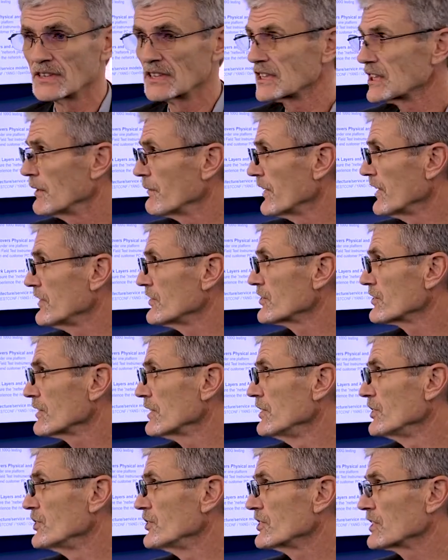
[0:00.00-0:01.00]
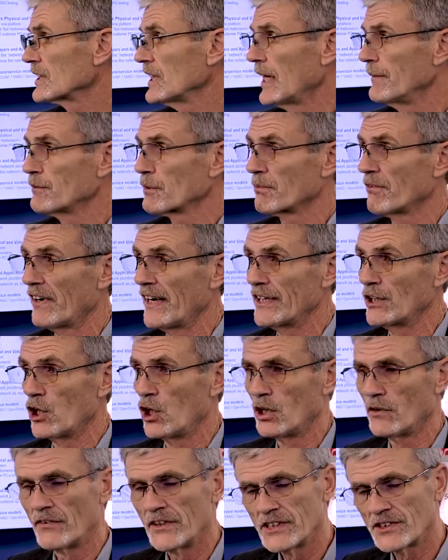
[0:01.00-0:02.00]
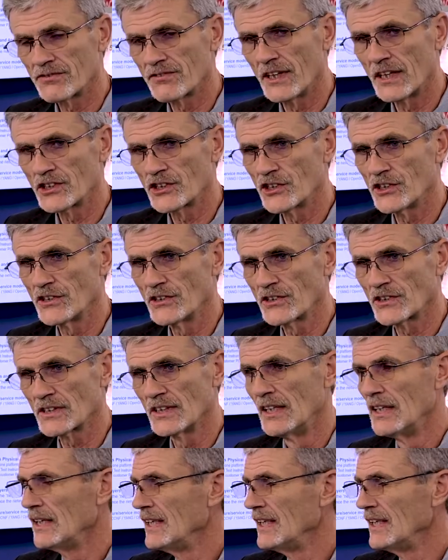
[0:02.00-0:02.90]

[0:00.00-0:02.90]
Some of these solutions claim to provide all of these functions.